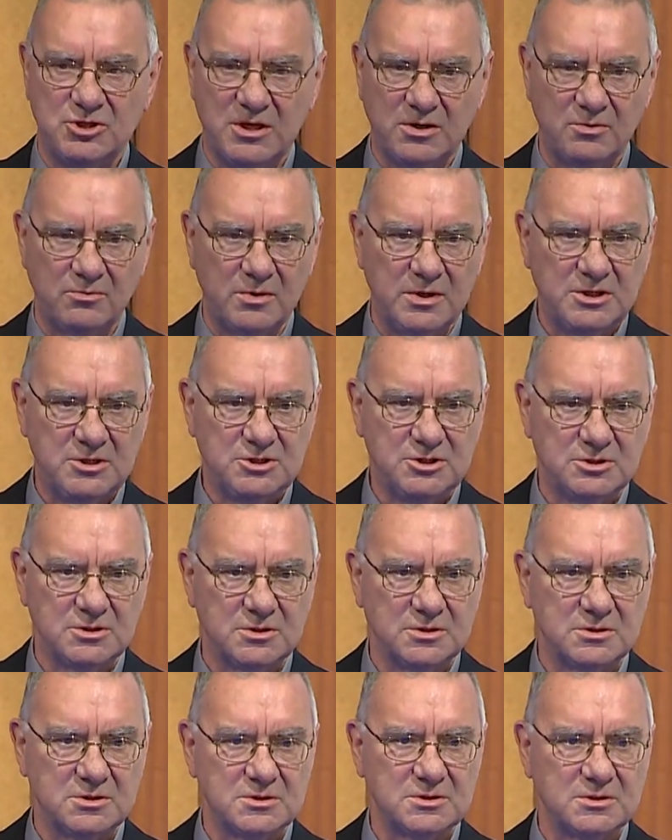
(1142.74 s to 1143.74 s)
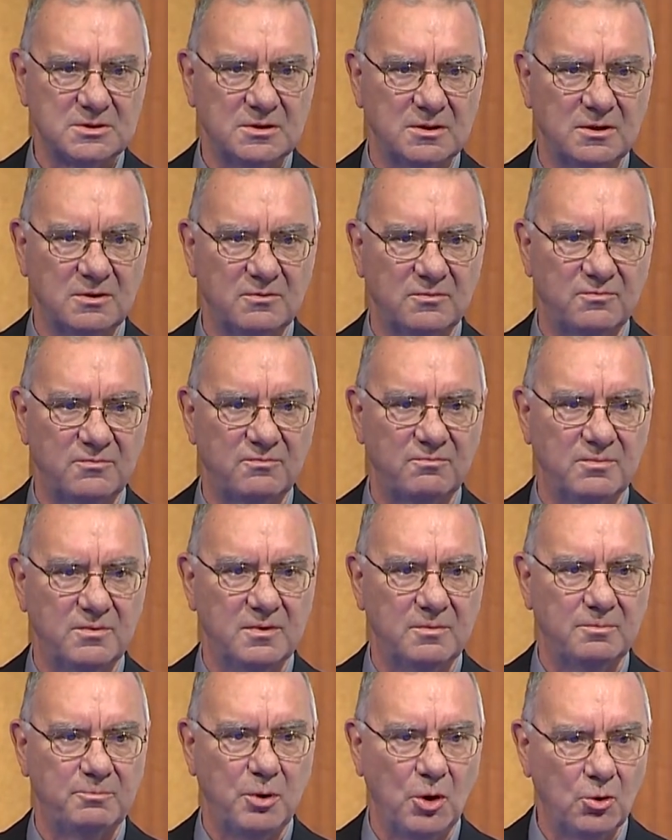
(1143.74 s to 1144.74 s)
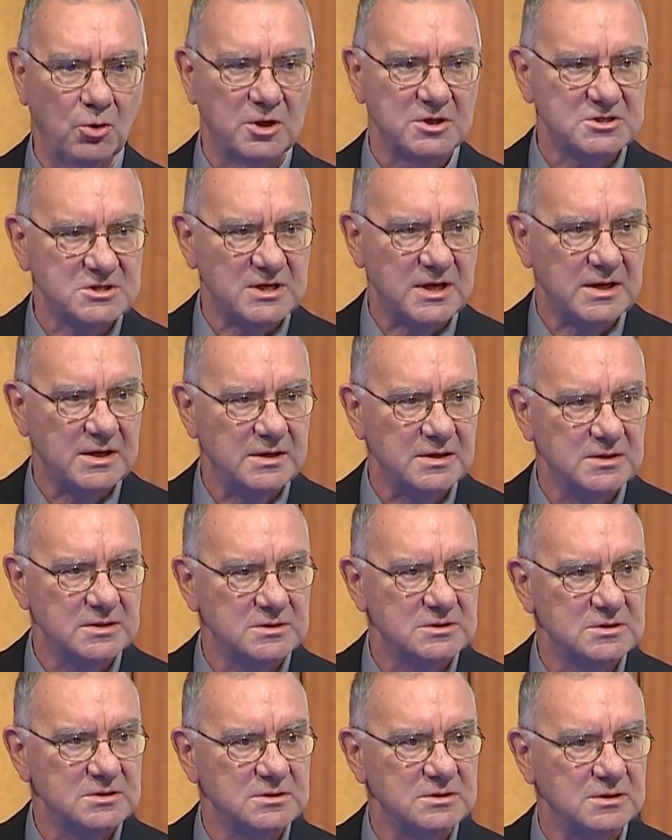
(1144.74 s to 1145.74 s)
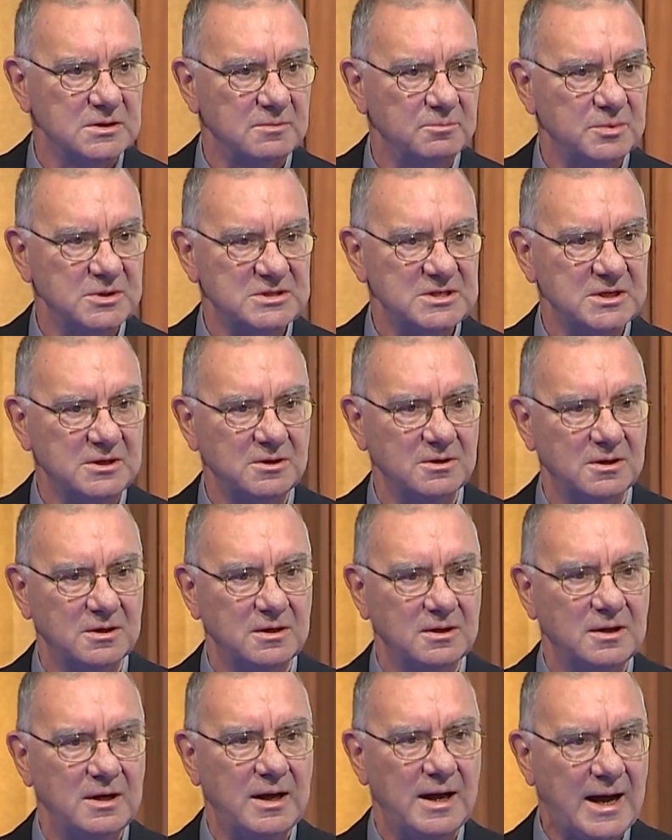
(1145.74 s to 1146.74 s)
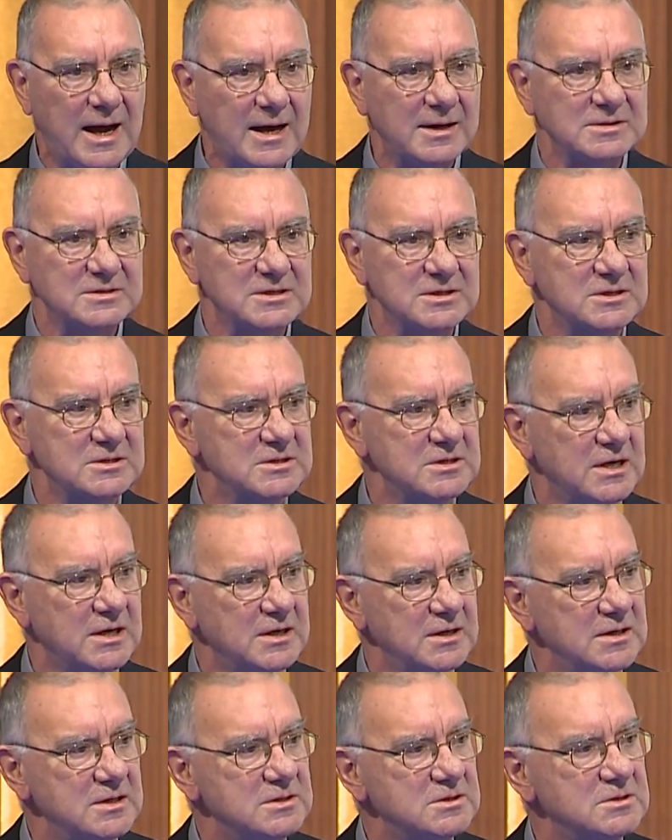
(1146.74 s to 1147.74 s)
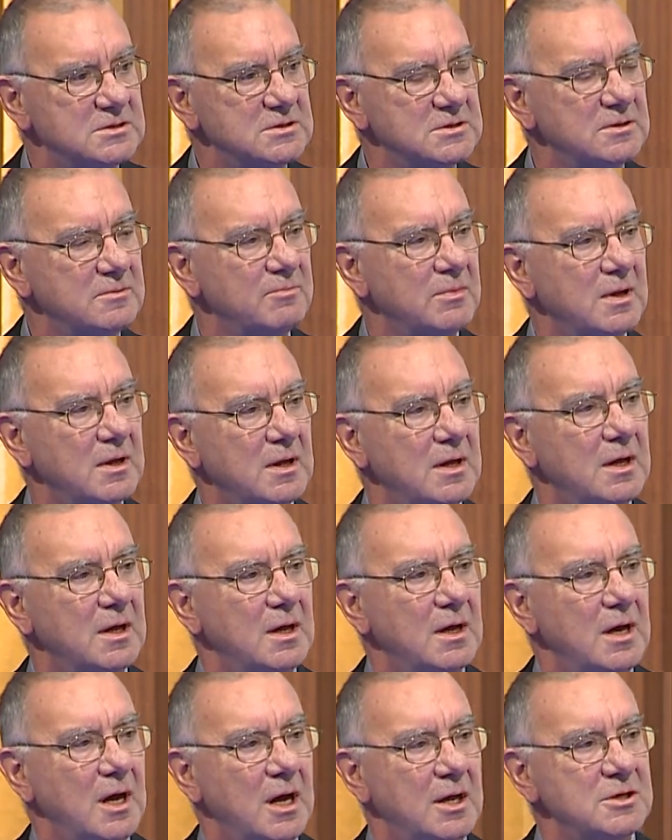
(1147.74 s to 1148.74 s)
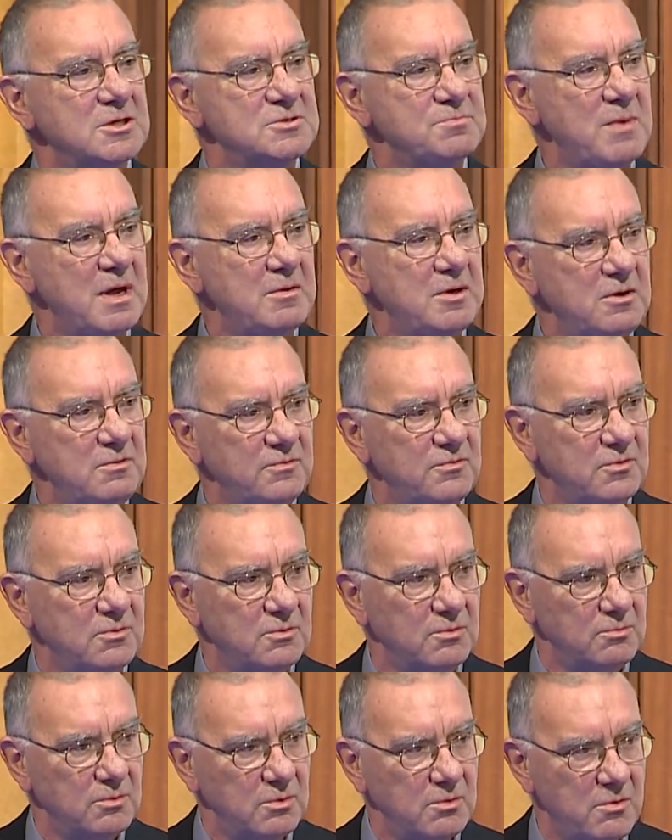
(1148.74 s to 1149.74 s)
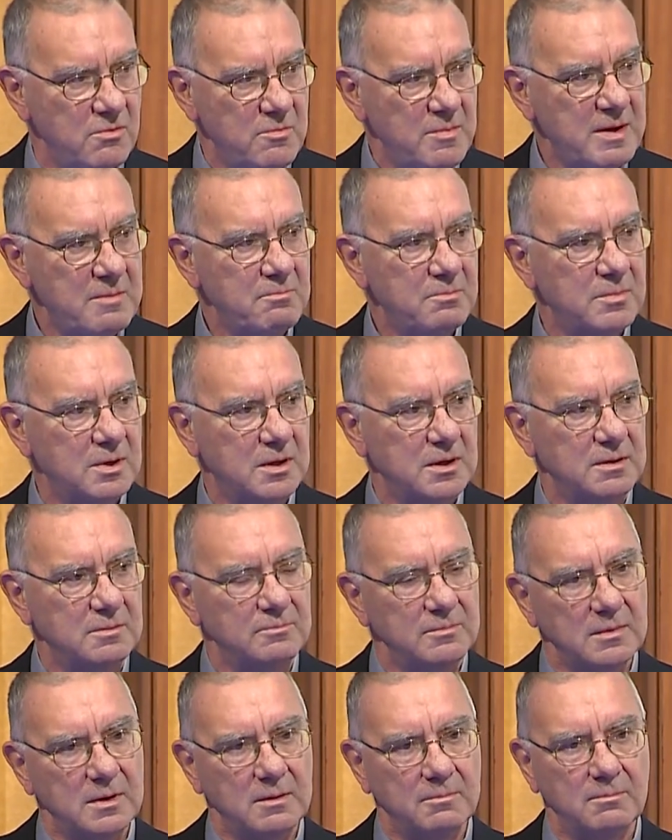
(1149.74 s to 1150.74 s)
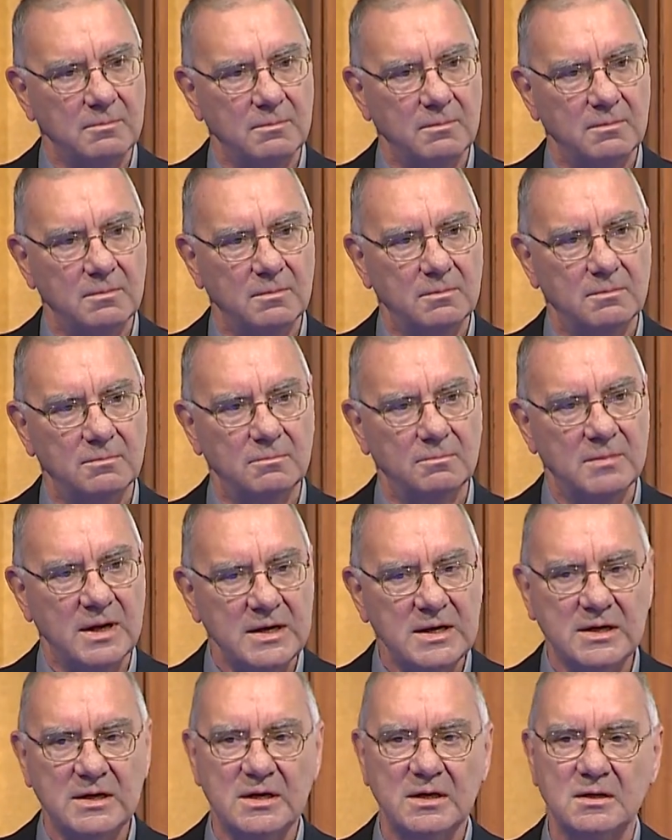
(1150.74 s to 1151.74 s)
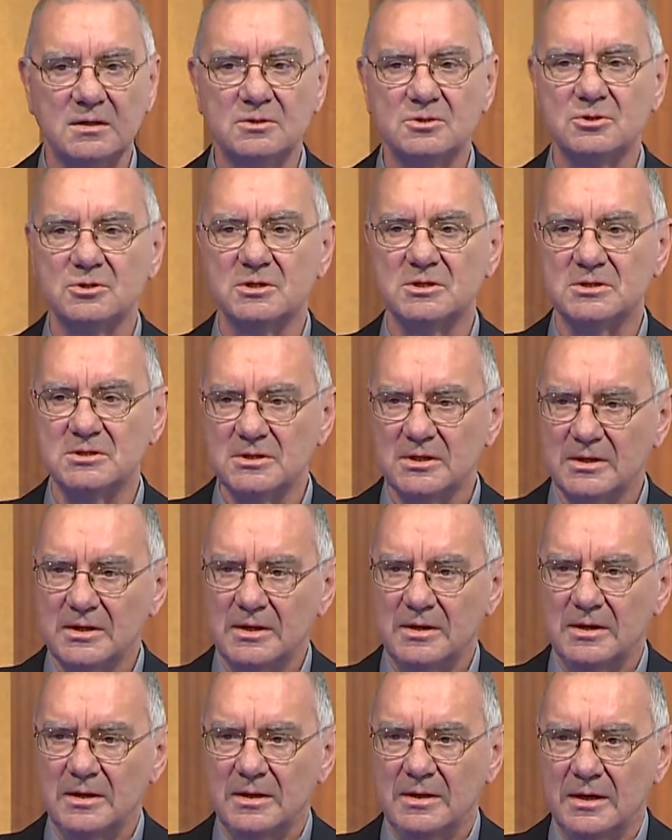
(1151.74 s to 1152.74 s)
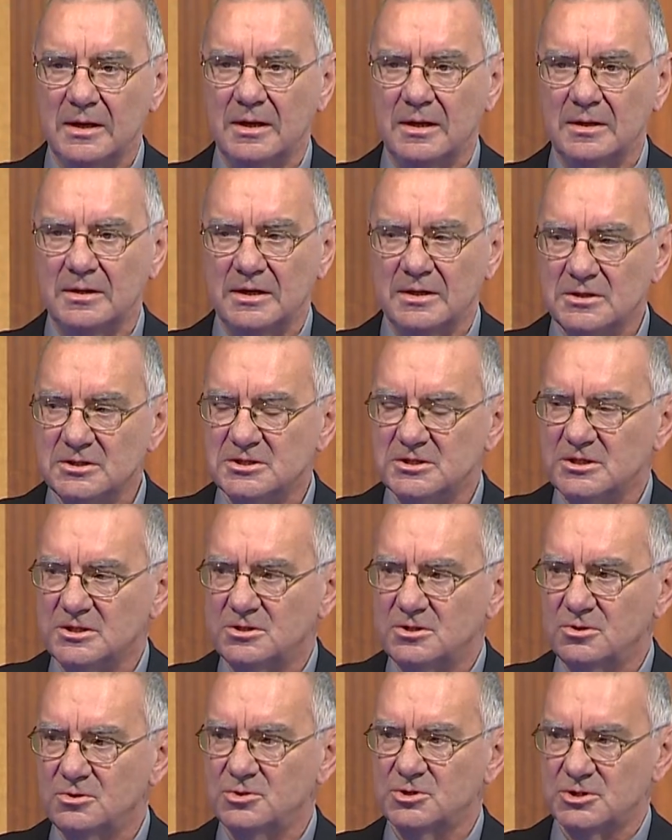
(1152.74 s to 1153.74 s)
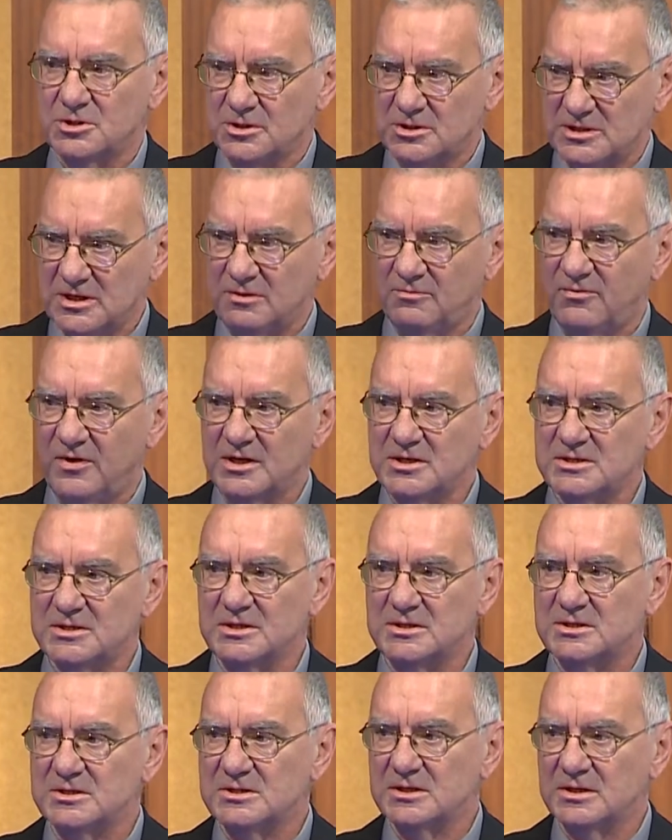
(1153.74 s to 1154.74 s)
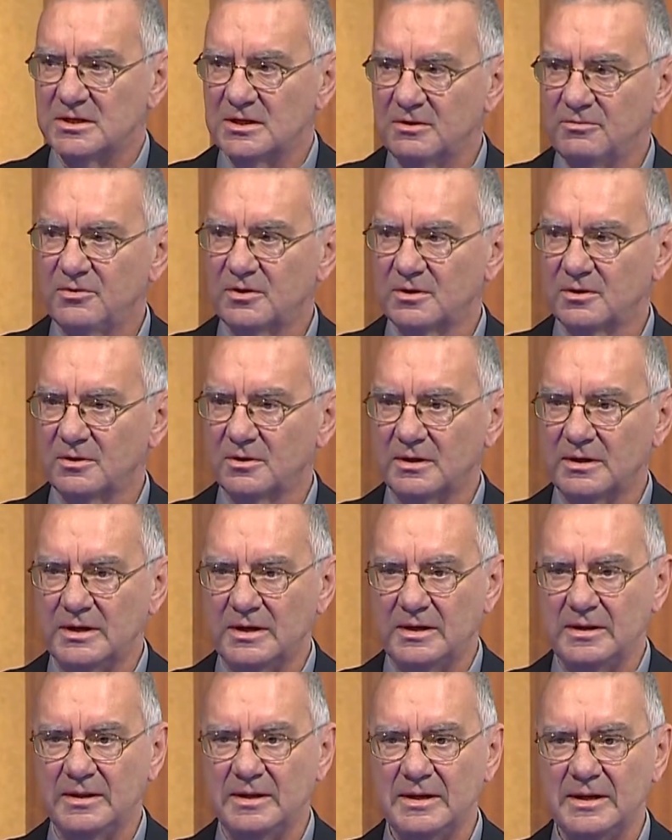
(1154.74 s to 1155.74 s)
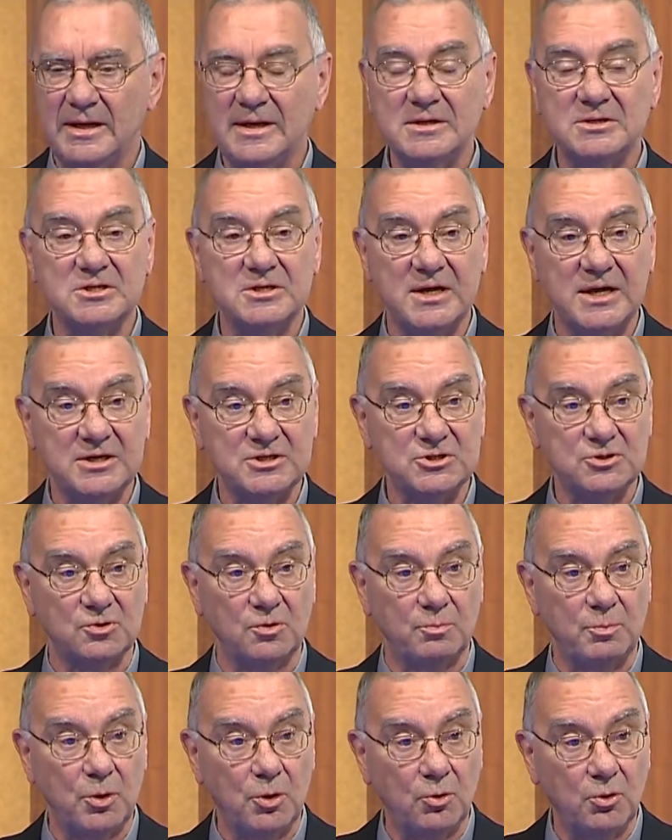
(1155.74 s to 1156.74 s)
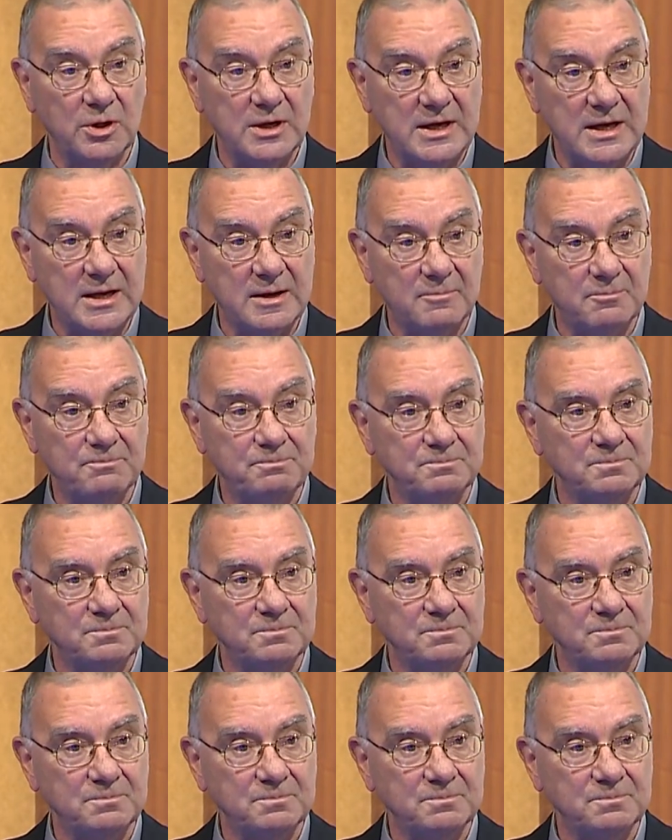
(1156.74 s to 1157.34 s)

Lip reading: generations of polar scientists, and in particular, Arctic scientists. And as many of you will remember, many countries and institutions invested significantly in the International Polar Year.